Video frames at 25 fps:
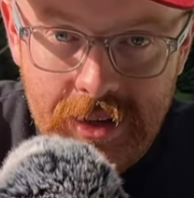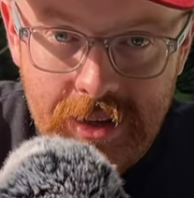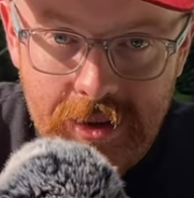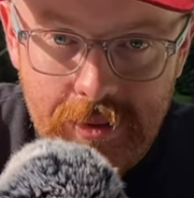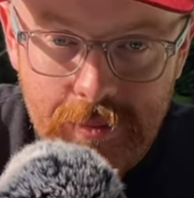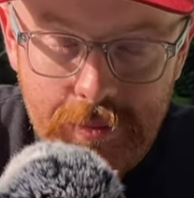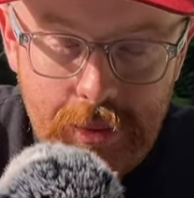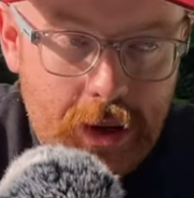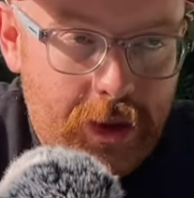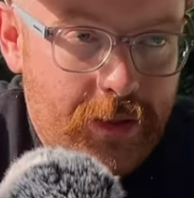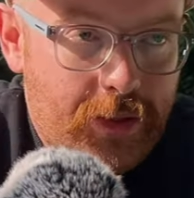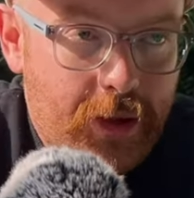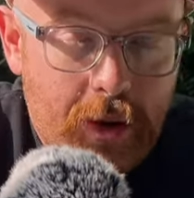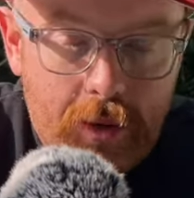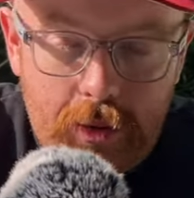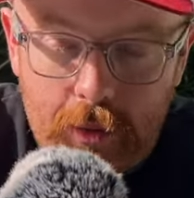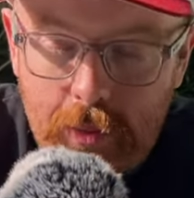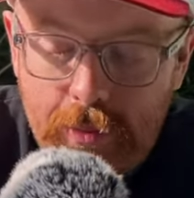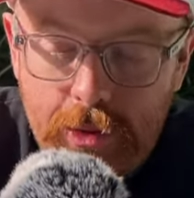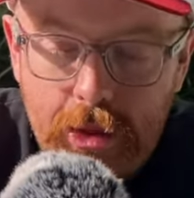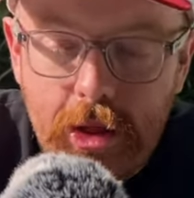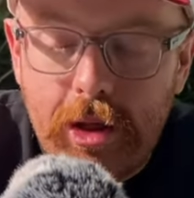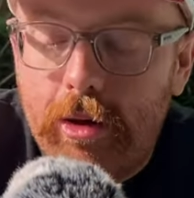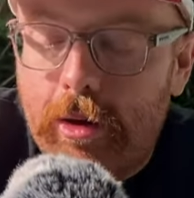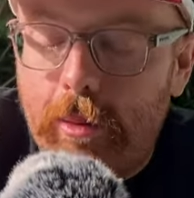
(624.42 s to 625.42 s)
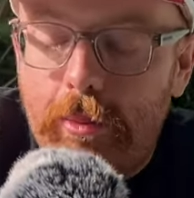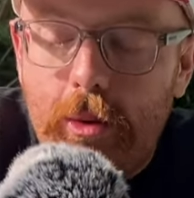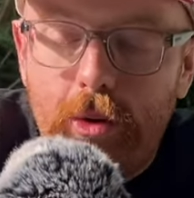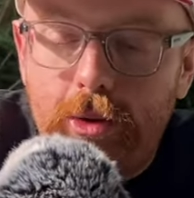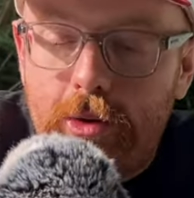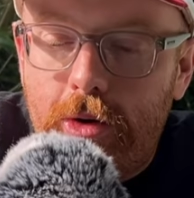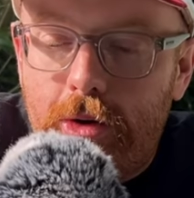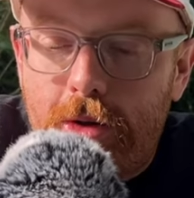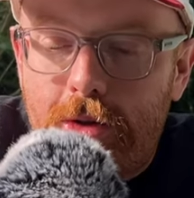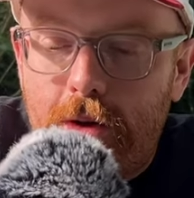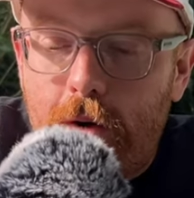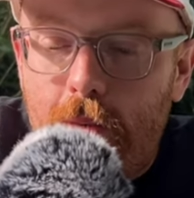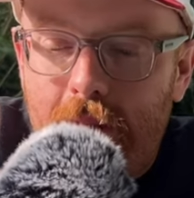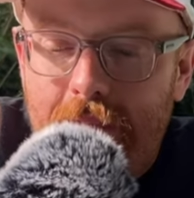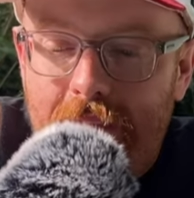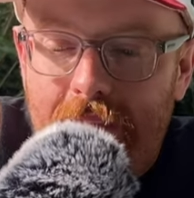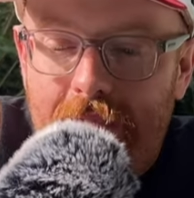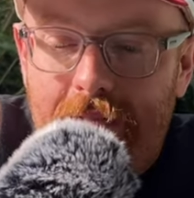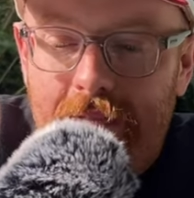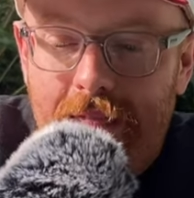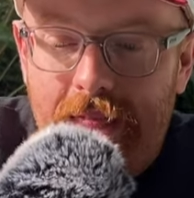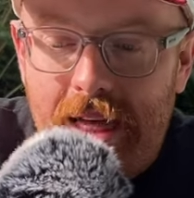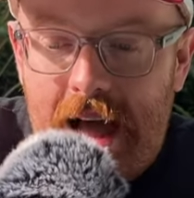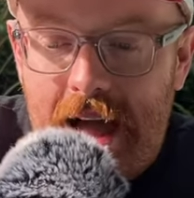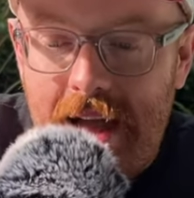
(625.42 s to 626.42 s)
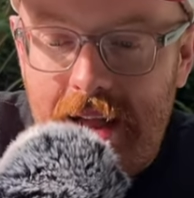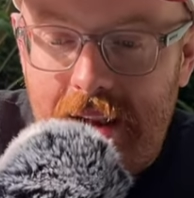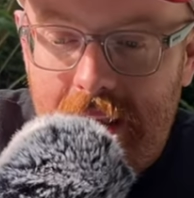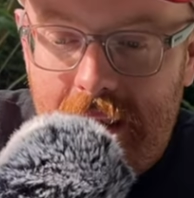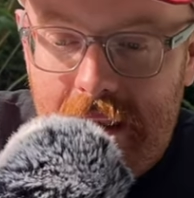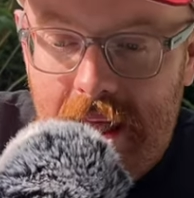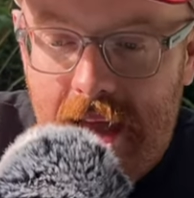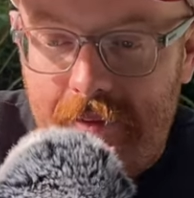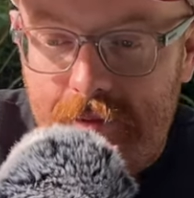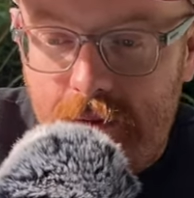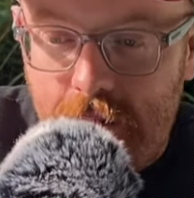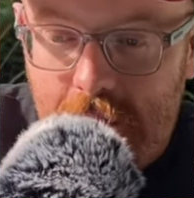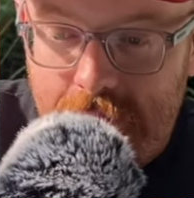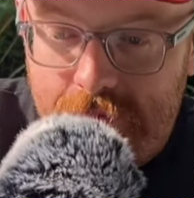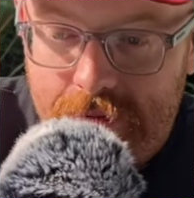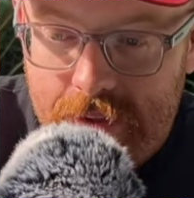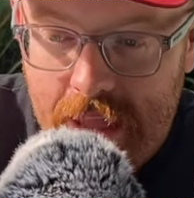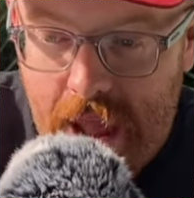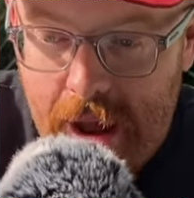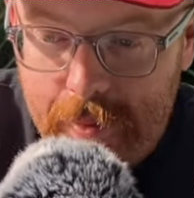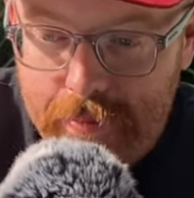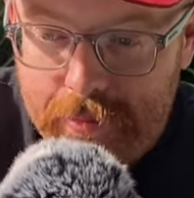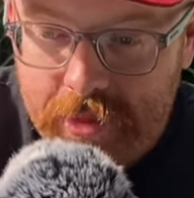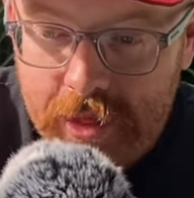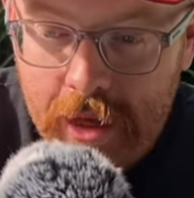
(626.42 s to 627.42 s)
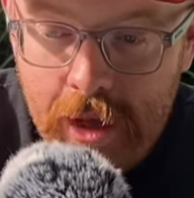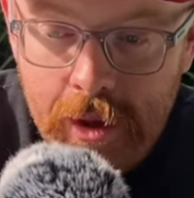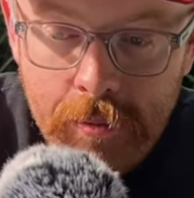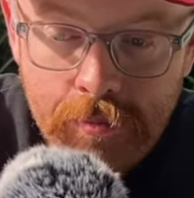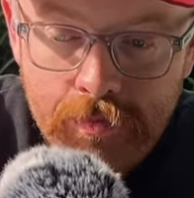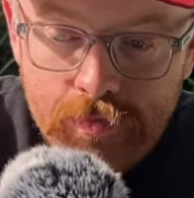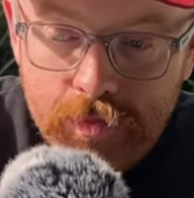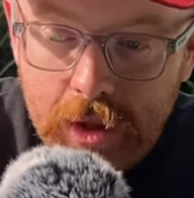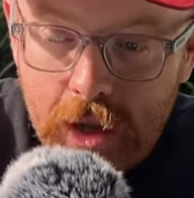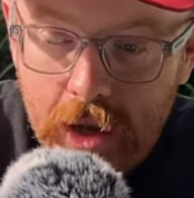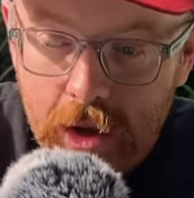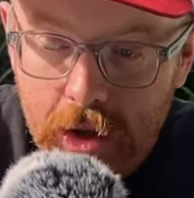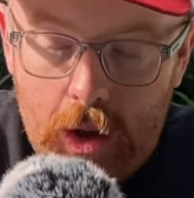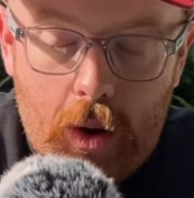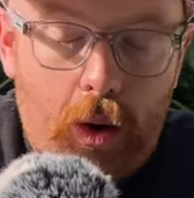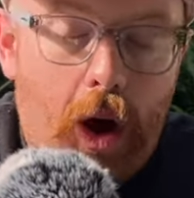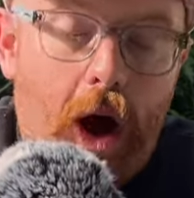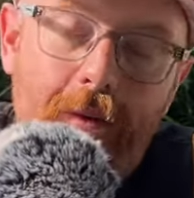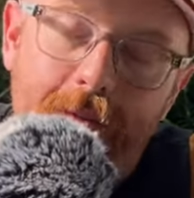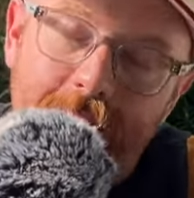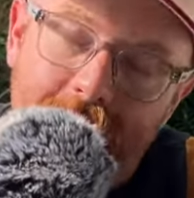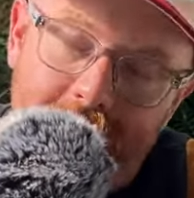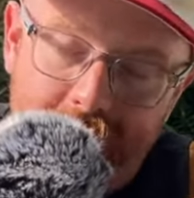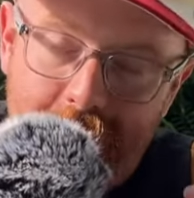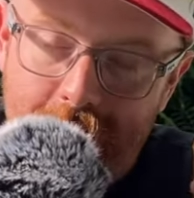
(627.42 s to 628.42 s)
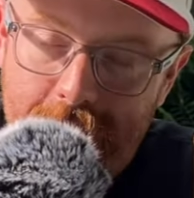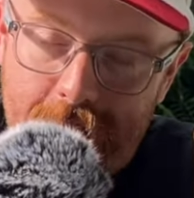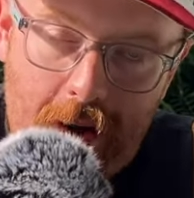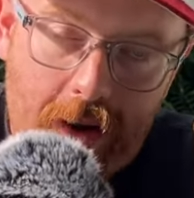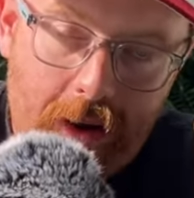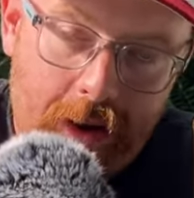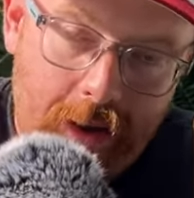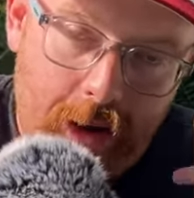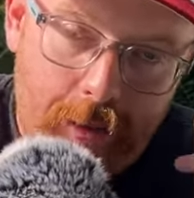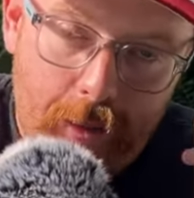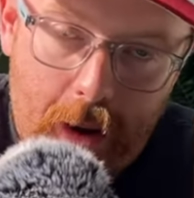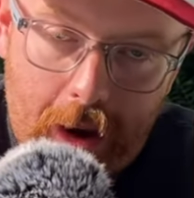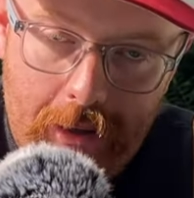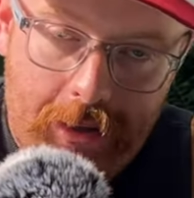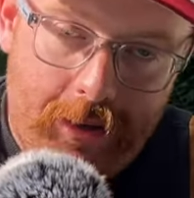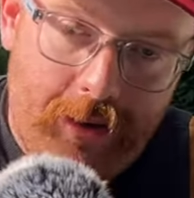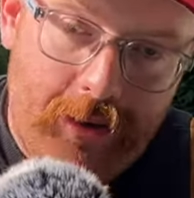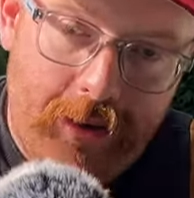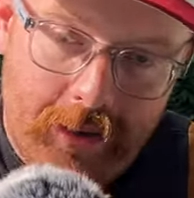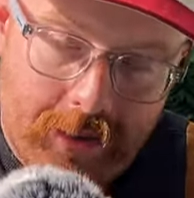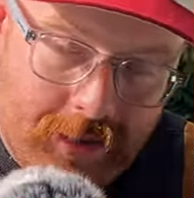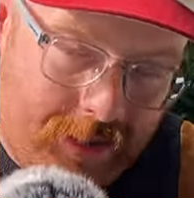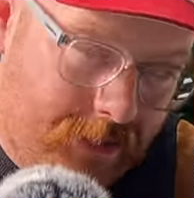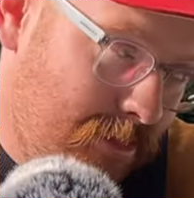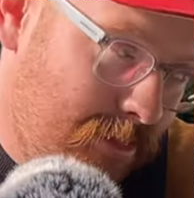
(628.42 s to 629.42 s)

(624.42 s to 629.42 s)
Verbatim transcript: because the, the composer doesn't go into that level of depth you know, obviously the tongue in your mouth, you're using,